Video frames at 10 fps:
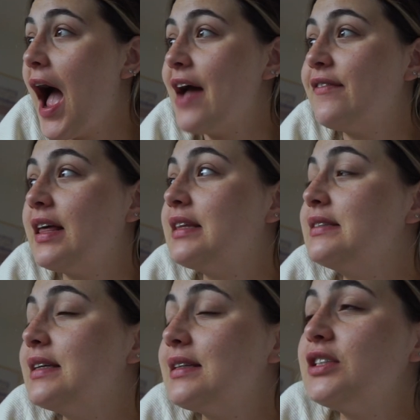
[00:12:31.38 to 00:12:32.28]
I've
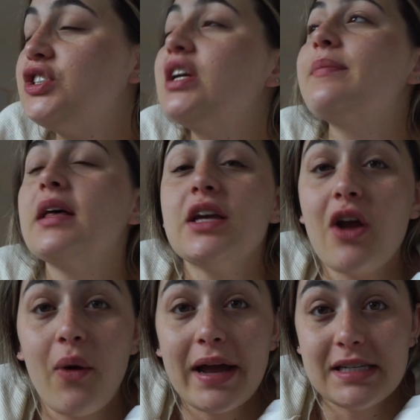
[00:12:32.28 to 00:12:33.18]
legitimately
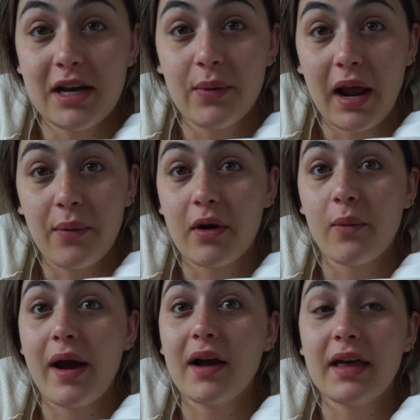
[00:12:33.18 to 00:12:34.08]
no idea what I want to wear.